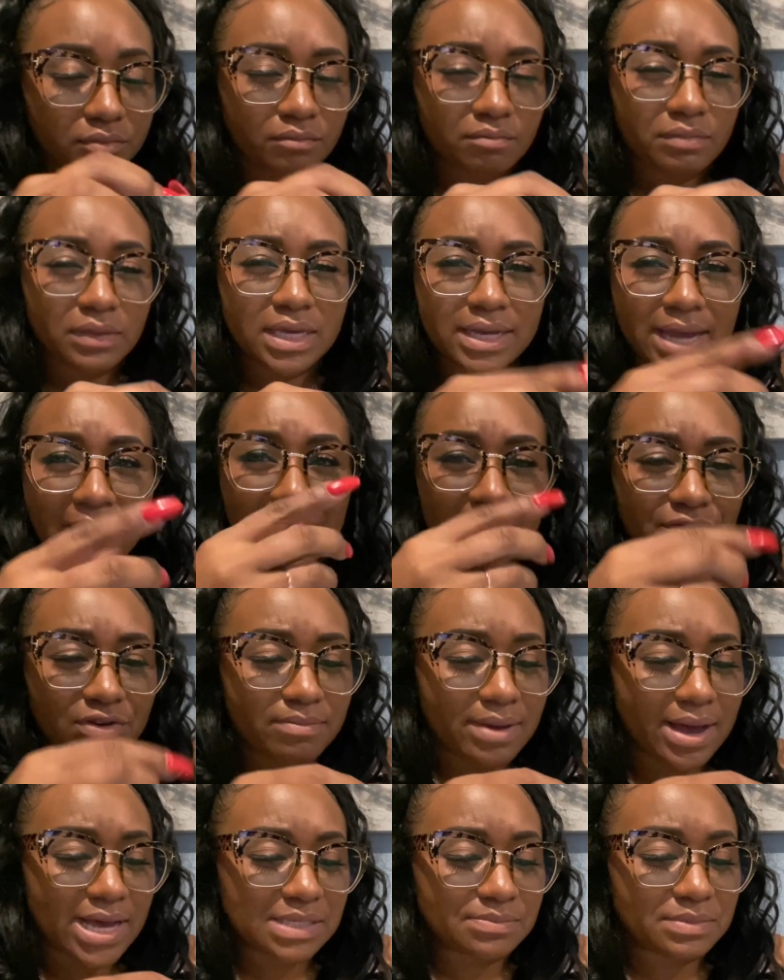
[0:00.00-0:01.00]
it kind of
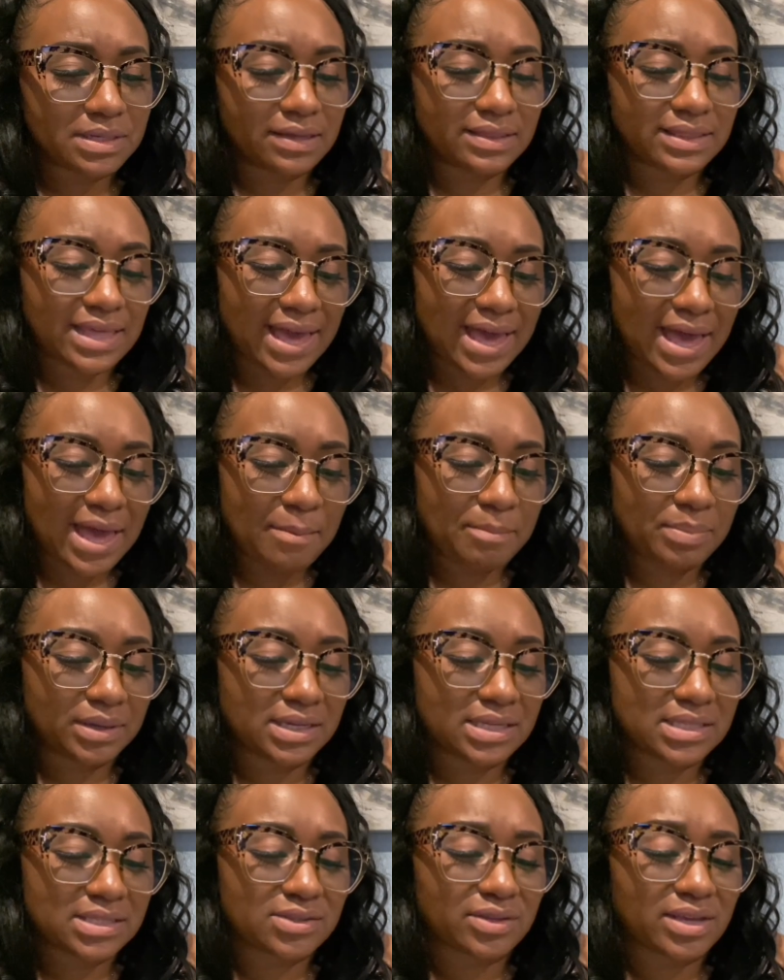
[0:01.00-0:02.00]
reminds me of that, but
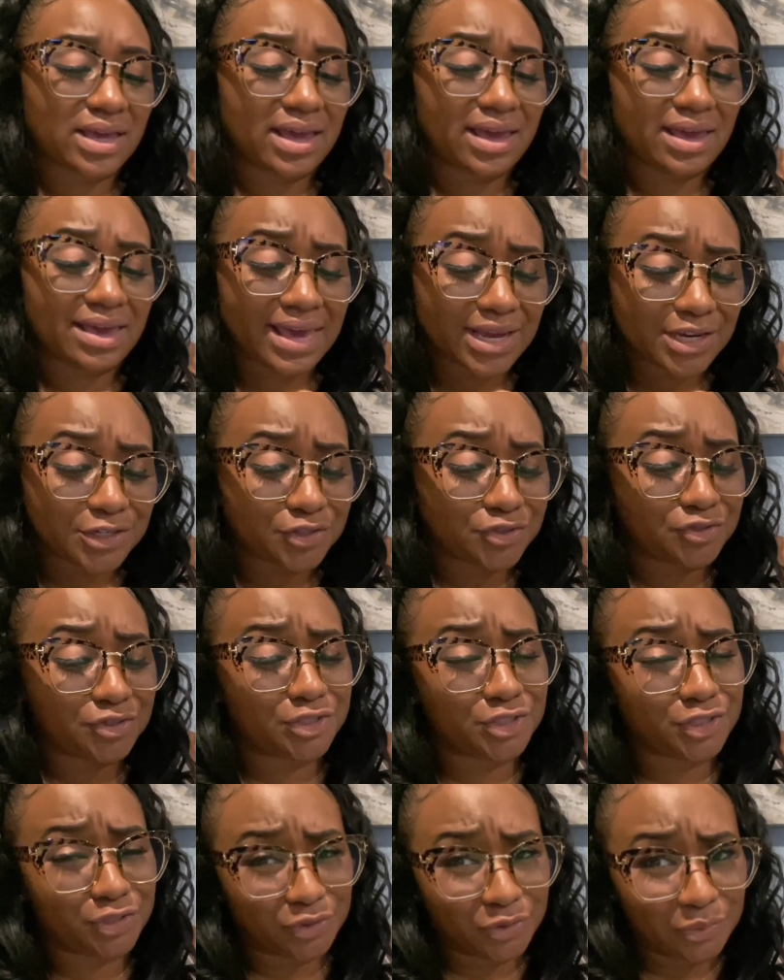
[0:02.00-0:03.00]
it's extra
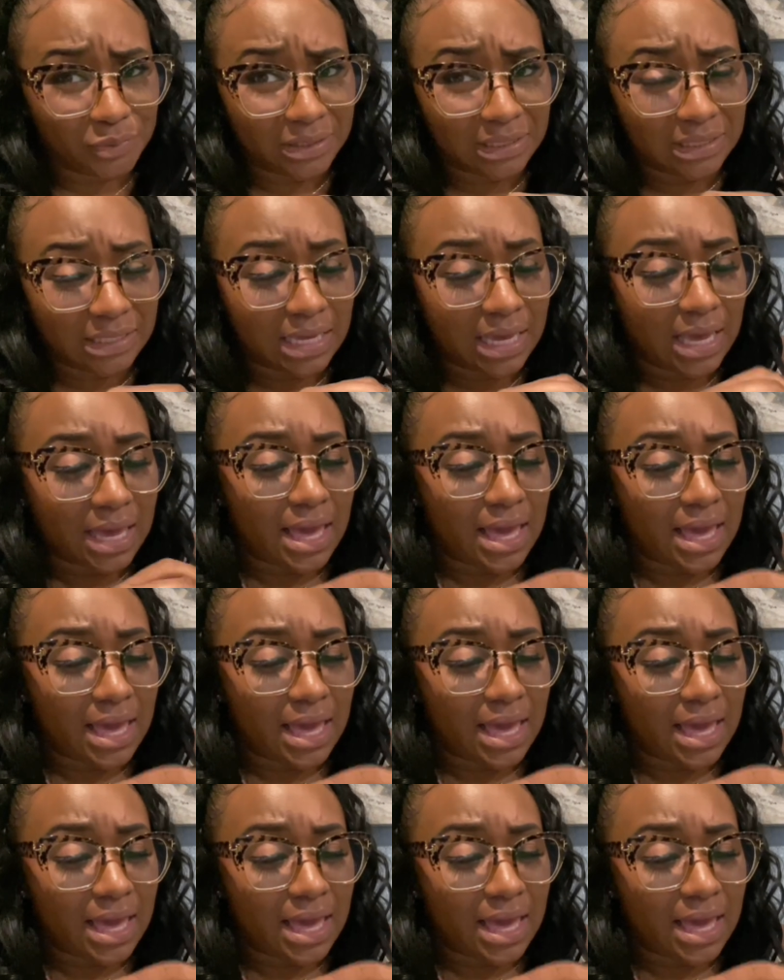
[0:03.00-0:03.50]
chewy,